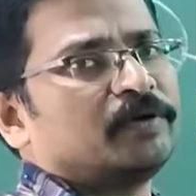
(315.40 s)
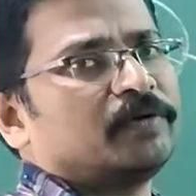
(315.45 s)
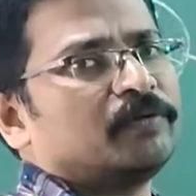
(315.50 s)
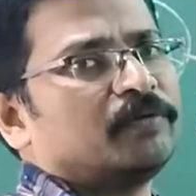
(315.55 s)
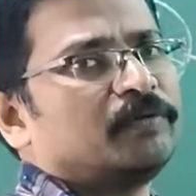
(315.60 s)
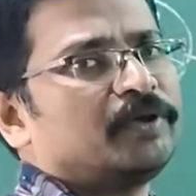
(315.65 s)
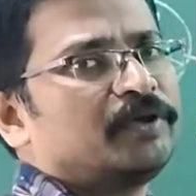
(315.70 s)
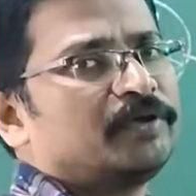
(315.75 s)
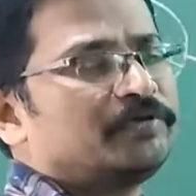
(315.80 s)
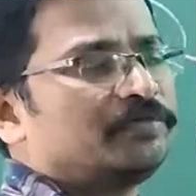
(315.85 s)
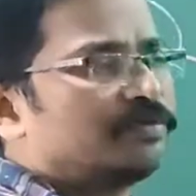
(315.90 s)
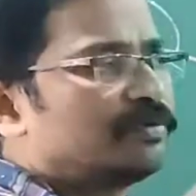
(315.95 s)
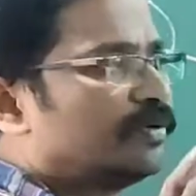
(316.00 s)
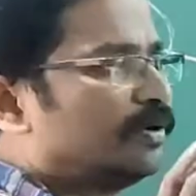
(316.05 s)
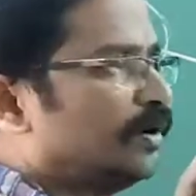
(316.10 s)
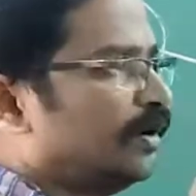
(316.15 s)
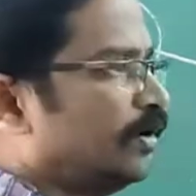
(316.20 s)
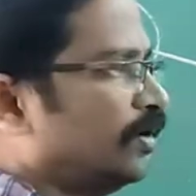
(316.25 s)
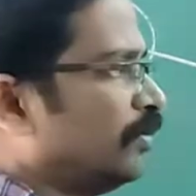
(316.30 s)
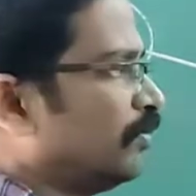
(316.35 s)
we
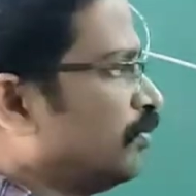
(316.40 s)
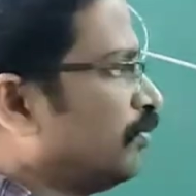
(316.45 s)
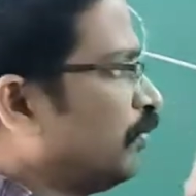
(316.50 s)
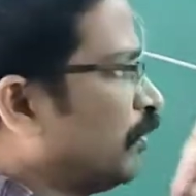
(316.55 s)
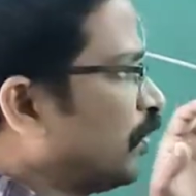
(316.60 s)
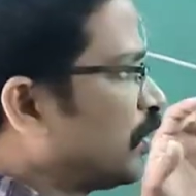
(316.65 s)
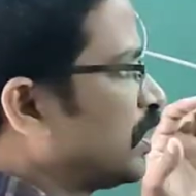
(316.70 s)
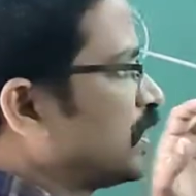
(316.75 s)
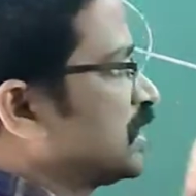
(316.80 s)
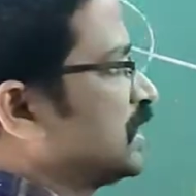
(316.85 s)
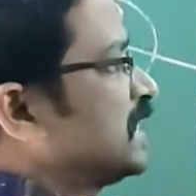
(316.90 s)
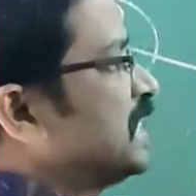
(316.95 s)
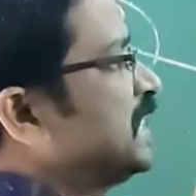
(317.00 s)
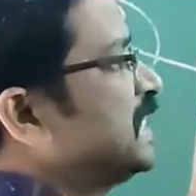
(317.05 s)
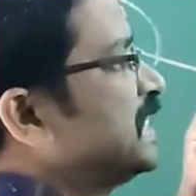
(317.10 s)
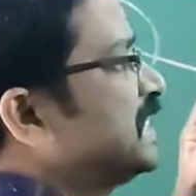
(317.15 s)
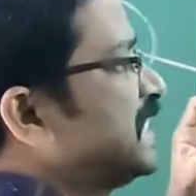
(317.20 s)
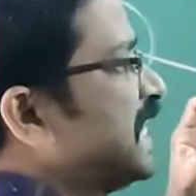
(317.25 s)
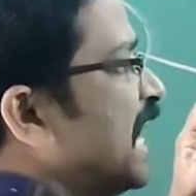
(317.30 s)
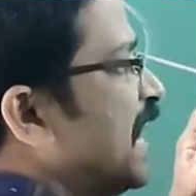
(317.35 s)
focus
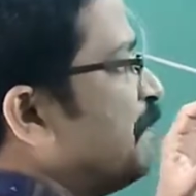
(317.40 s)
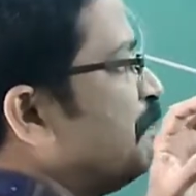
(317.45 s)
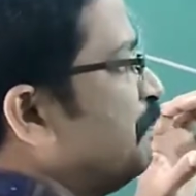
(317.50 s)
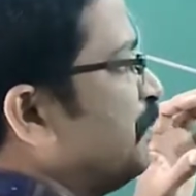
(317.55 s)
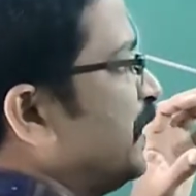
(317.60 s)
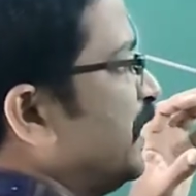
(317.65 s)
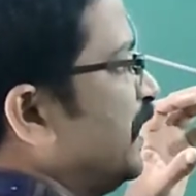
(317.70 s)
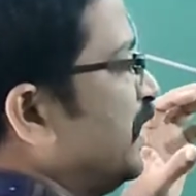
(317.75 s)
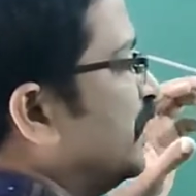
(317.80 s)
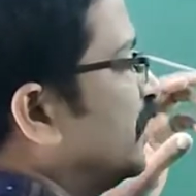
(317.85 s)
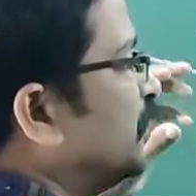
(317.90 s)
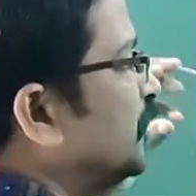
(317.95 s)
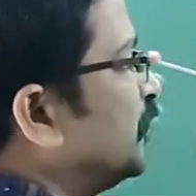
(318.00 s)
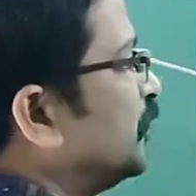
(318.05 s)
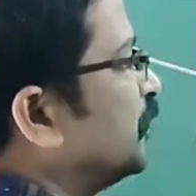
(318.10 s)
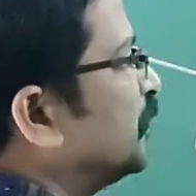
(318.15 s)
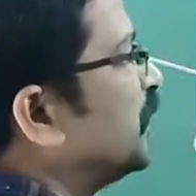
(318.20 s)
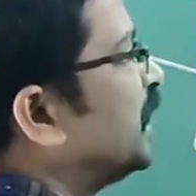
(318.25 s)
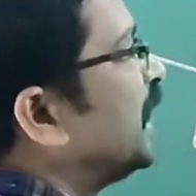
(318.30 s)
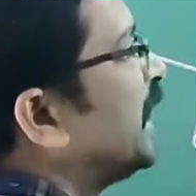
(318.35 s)
this sample
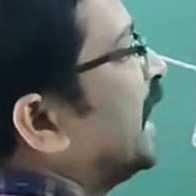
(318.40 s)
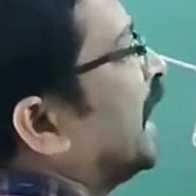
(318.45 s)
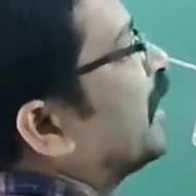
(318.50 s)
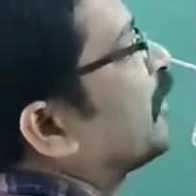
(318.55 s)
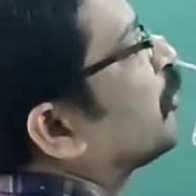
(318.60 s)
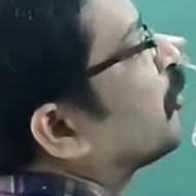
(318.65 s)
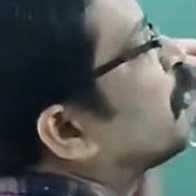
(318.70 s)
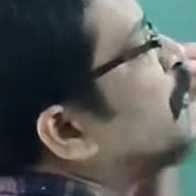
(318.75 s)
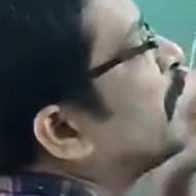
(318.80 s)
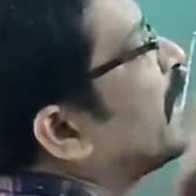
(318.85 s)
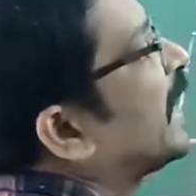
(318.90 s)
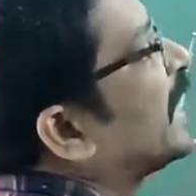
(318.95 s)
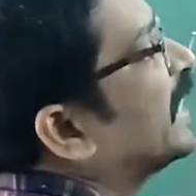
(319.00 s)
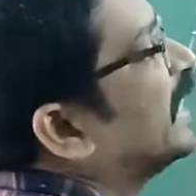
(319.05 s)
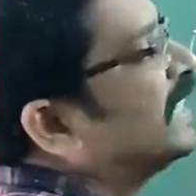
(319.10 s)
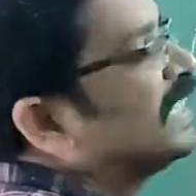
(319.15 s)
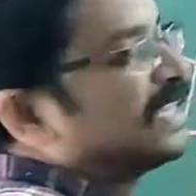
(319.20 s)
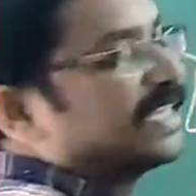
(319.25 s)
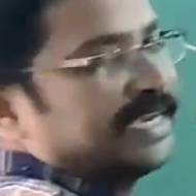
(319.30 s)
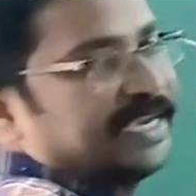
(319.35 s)
to the
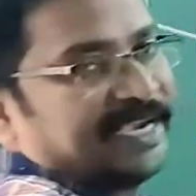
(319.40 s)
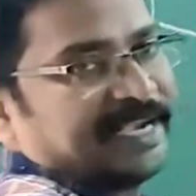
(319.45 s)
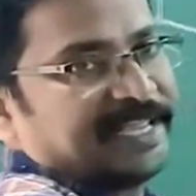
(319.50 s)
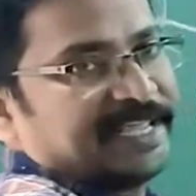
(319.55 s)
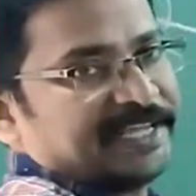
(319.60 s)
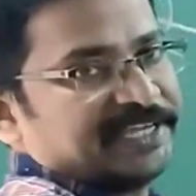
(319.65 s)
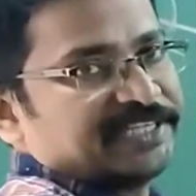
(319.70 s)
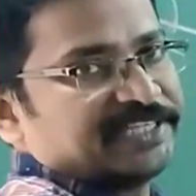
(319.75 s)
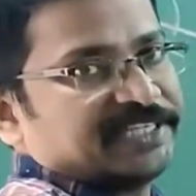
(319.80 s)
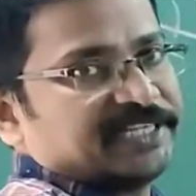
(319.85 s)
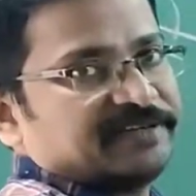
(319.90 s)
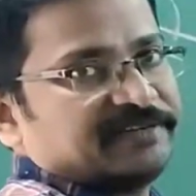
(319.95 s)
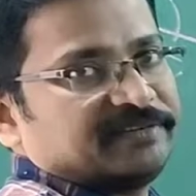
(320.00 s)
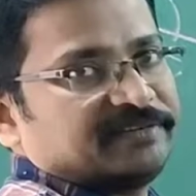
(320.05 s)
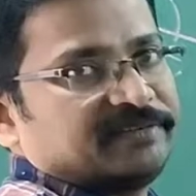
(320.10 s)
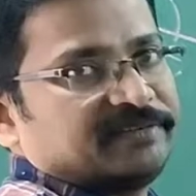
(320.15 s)
electromagnetic radiation,